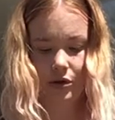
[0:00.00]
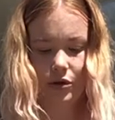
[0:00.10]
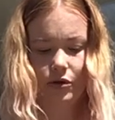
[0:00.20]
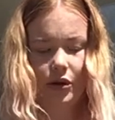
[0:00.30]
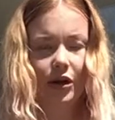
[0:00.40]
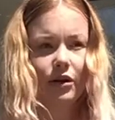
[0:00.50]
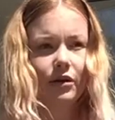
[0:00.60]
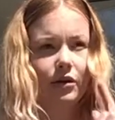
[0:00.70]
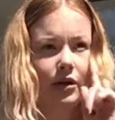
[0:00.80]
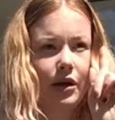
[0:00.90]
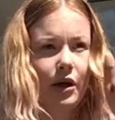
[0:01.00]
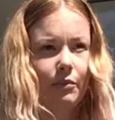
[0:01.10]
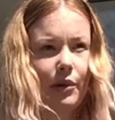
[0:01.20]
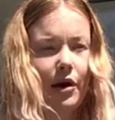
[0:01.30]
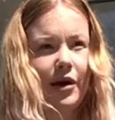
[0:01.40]
you can look
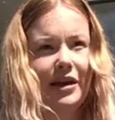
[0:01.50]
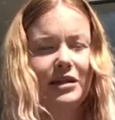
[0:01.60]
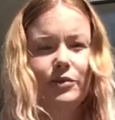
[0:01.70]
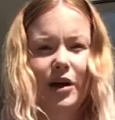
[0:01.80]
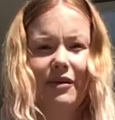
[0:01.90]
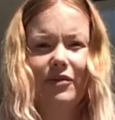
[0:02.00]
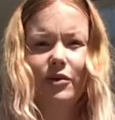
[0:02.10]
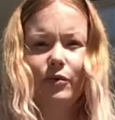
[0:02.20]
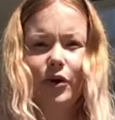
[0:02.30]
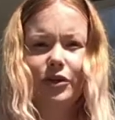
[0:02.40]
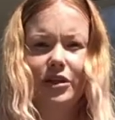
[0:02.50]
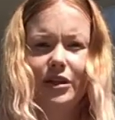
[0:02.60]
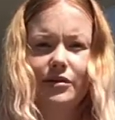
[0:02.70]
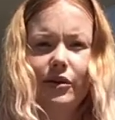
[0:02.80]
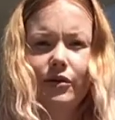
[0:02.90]
behind whatever you're watching
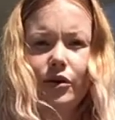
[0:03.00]
this on,